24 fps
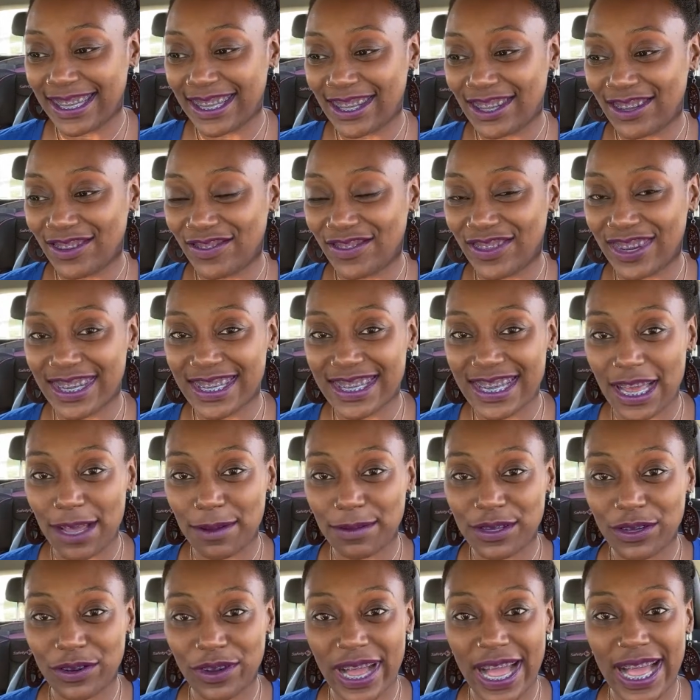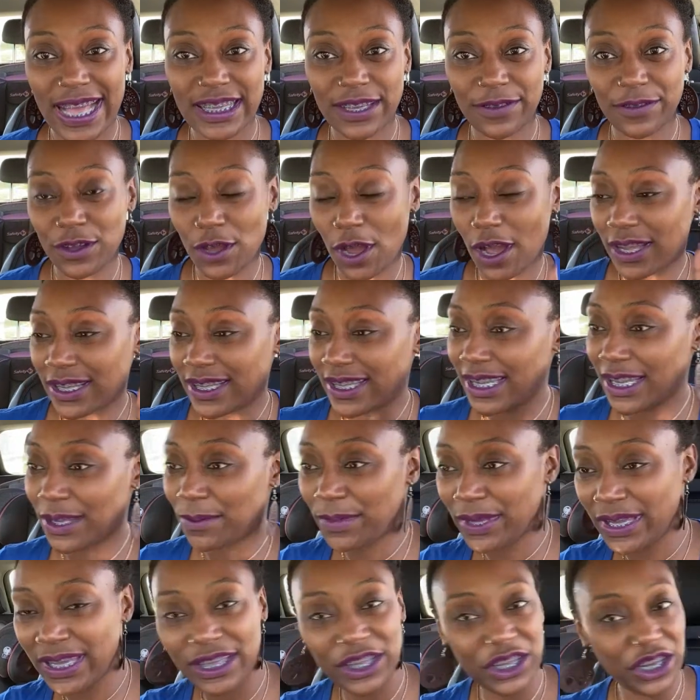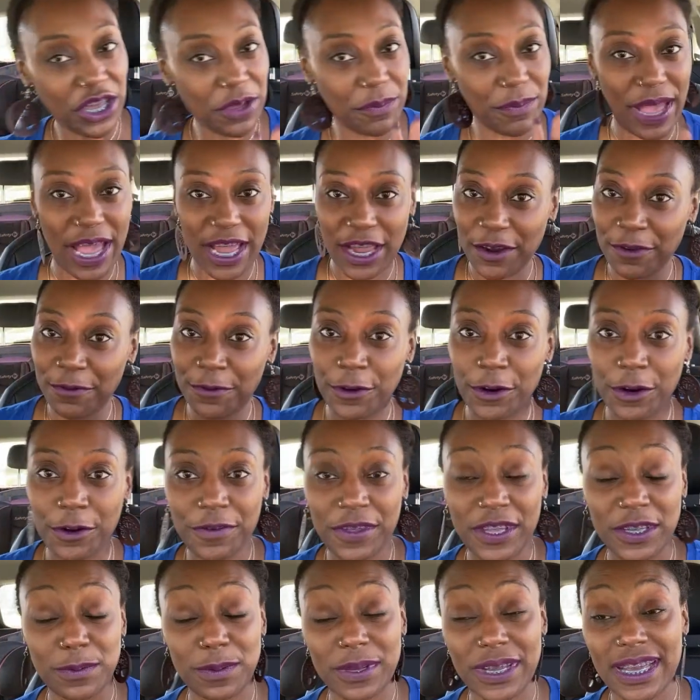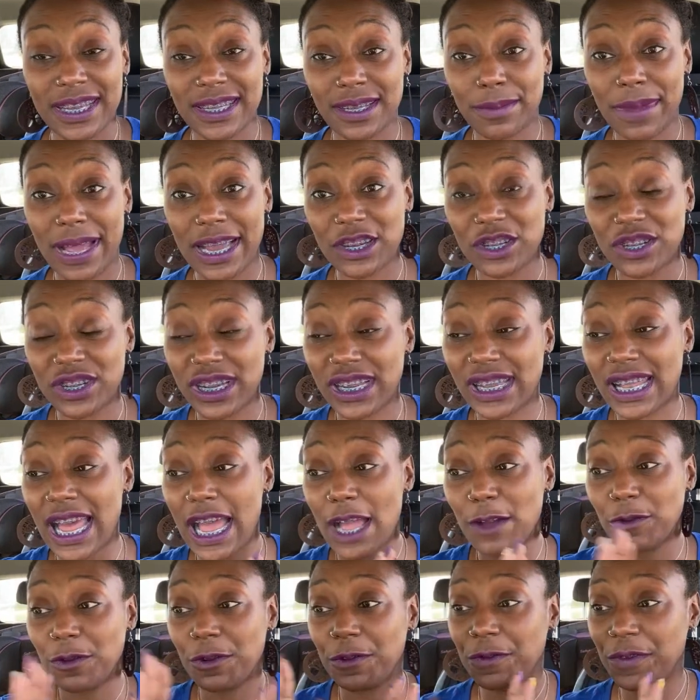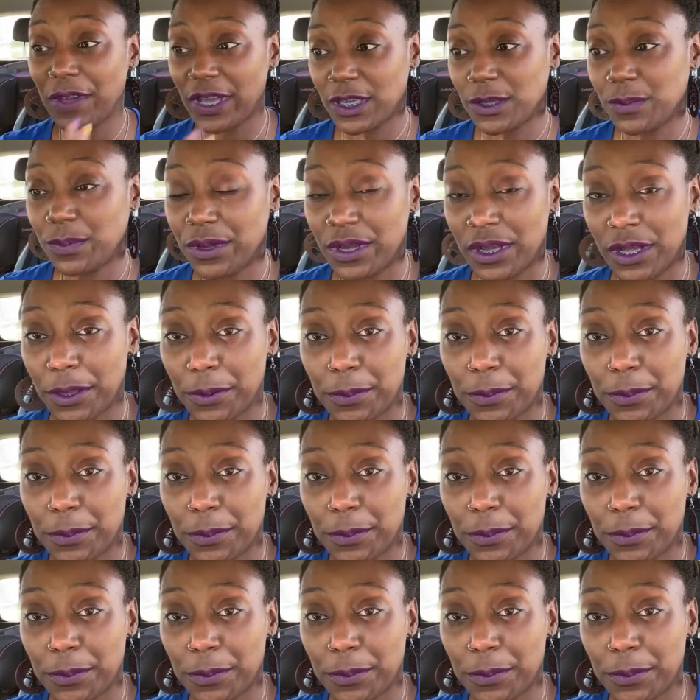What's up? So, guys, if y'all see me looking back and forth, it's because I'm actually live on Facebook